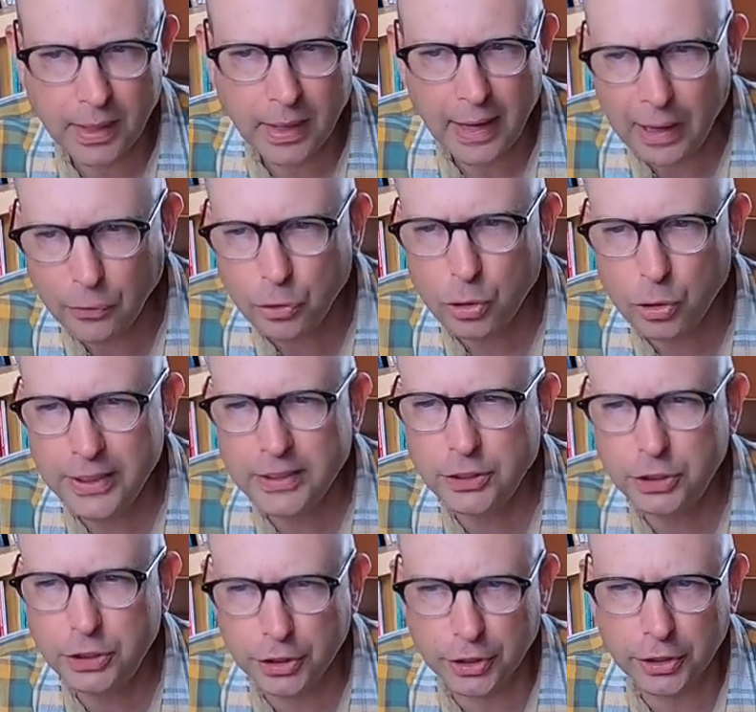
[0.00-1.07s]
How do we
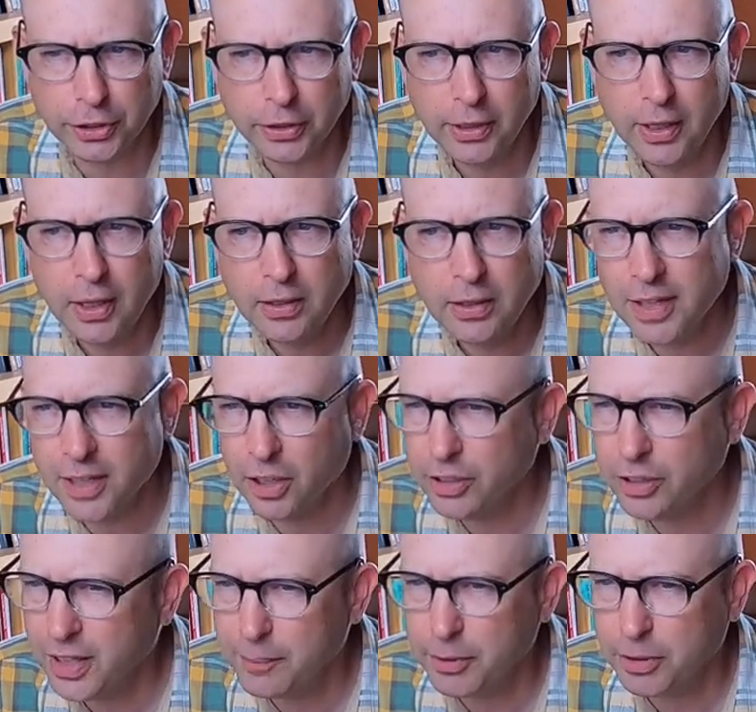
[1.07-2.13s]
ensure that our
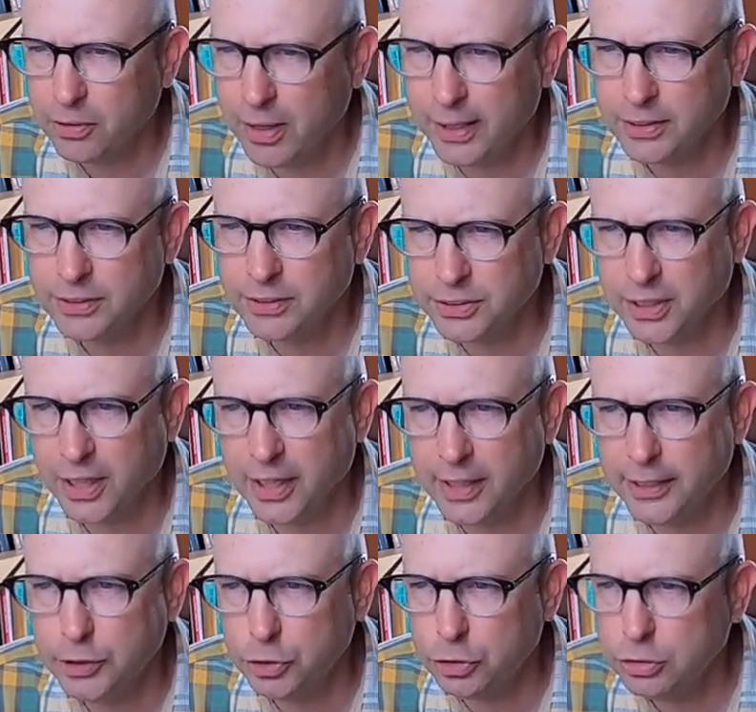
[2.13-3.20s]
democratic
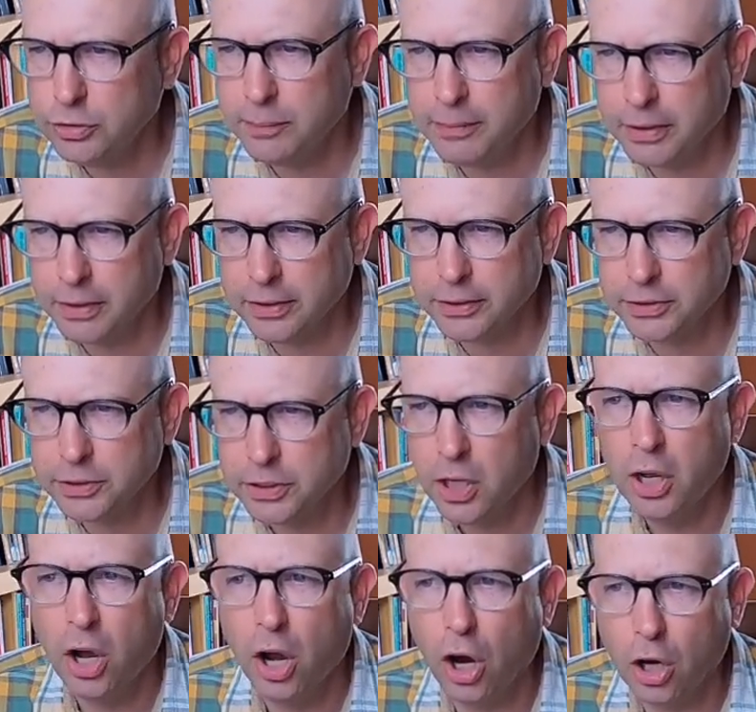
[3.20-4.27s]
society truly mirrors
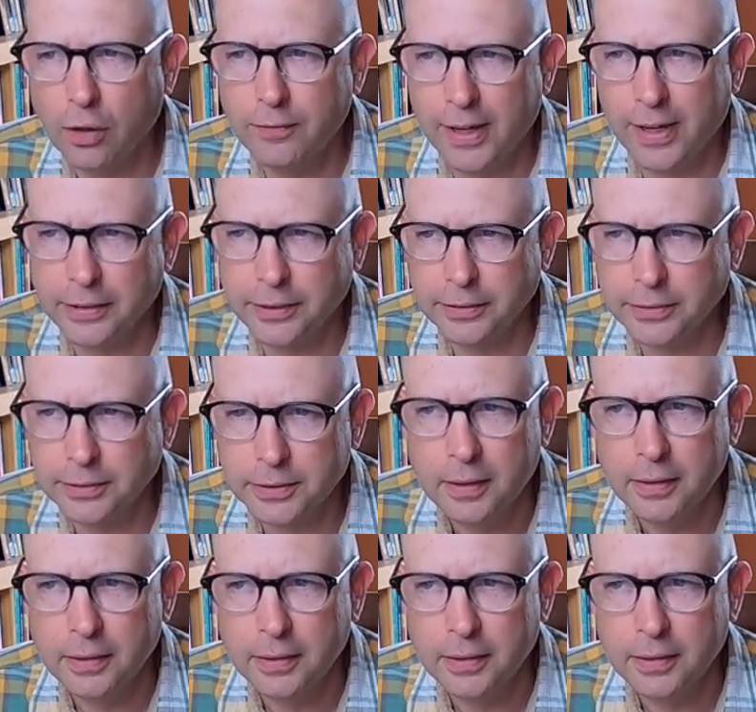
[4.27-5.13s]
our values,